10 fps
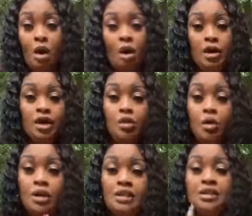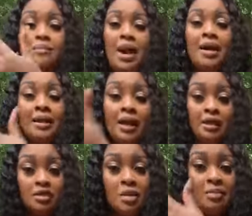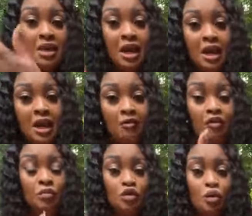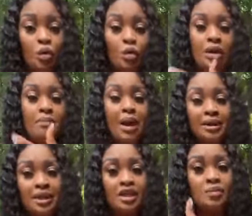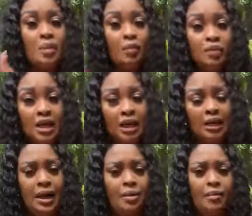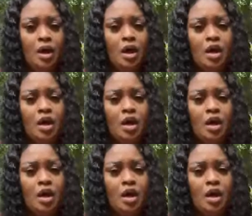All they know is the bad things maybe they hear from school, the bad things people telling them.